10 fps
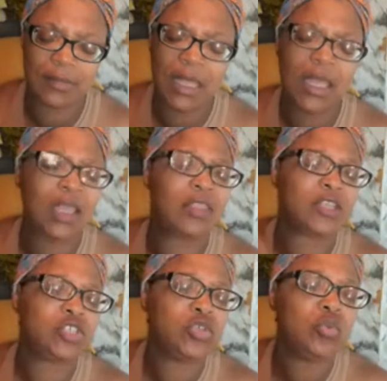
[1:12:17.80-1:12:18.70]
And that
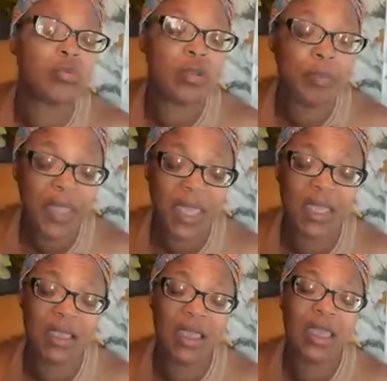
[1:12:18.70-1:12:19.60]
you will repay
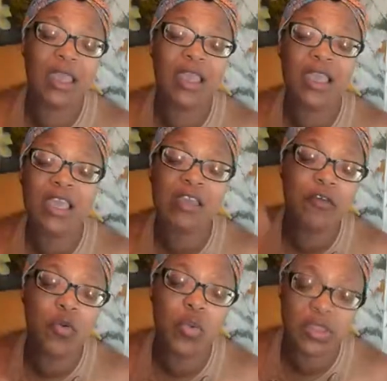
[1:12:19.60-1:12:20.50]
evil
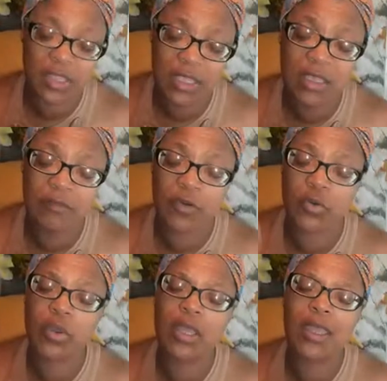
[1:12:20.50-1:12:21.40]
with evil
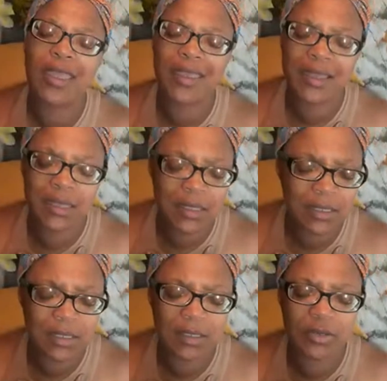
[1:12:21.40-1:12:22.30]
and
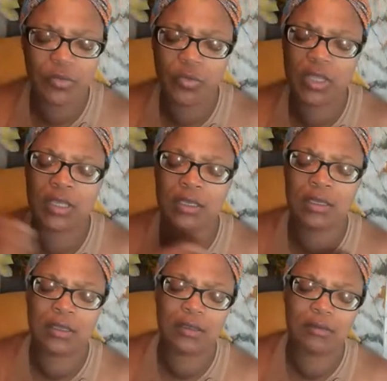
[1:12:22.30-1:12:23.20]
good with good.